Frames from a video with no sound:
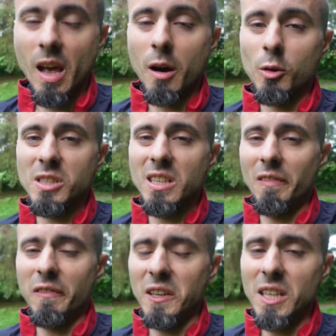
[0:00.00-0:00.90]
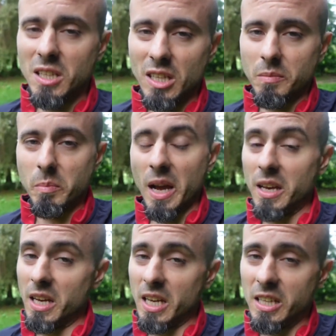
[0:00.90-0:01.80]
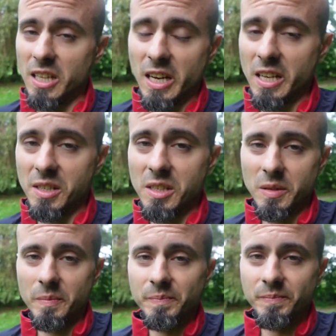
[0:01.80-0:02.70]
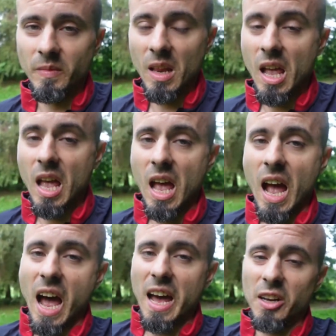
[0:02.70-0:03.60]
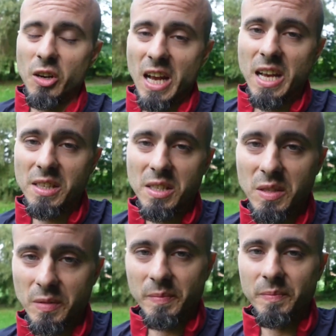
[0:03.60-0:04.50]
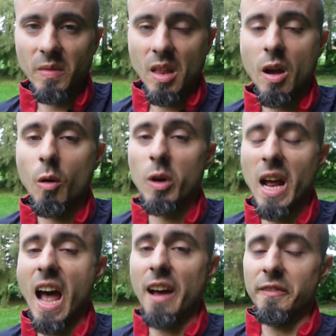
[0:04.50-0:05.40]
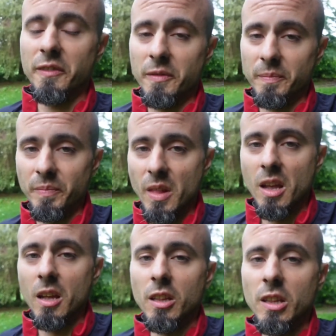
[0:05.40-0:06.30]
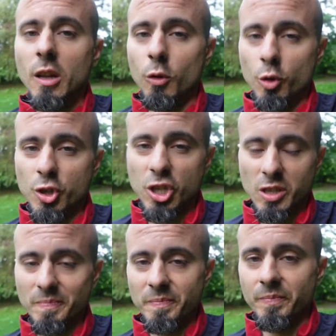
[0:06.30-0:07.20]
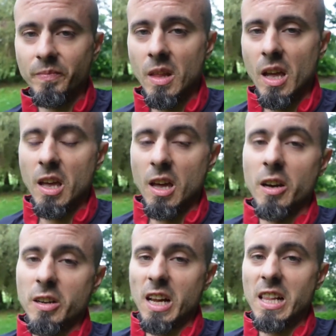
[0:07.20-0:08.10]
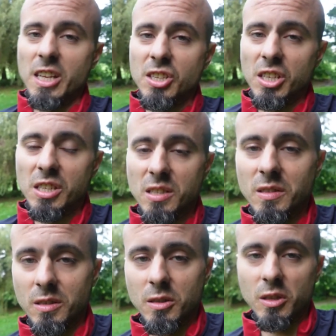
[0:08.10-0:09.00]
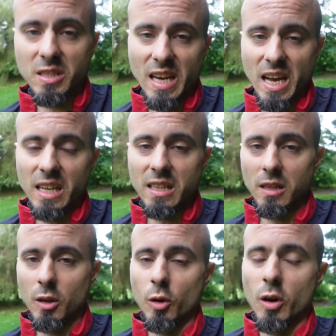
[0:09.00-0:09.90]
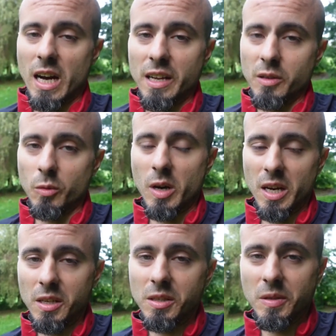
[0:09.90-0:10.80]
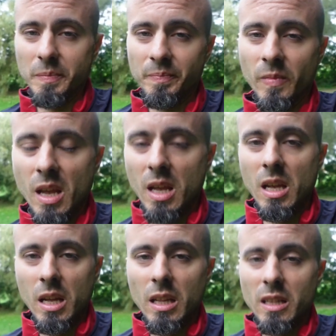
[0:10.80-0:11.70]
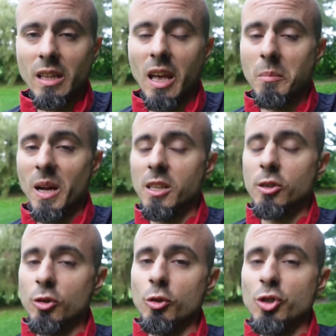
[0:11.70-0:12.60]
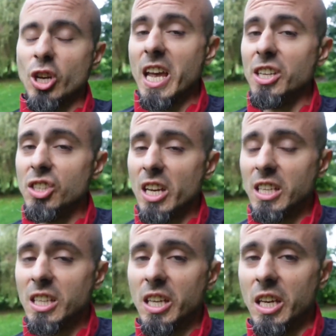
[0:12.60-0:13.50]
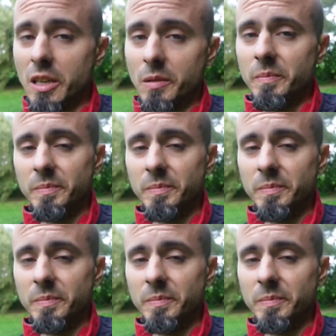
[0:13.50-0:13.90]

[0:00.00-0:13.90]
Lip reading: I was defeated by ignorance, arrogance, wrath, delusion, religious, societal, or otherwise. Did I manage to change anything?